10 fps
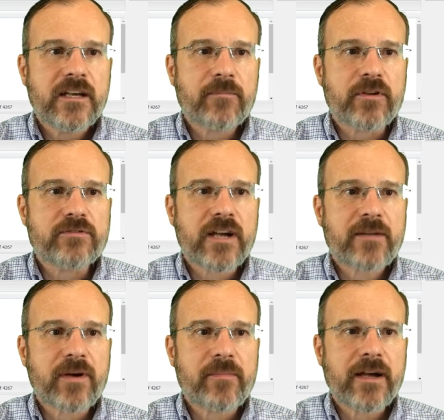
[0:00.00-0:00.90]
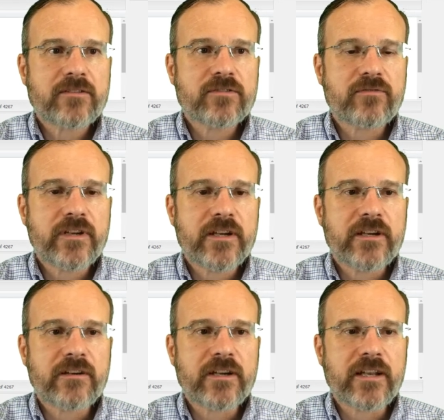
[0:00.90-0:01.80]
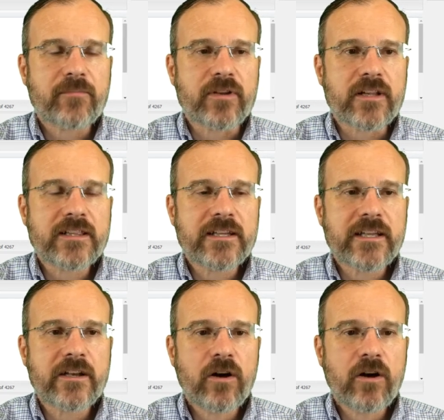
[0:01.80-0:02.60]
I'm going to drag my mouse over here, and I'm going to click and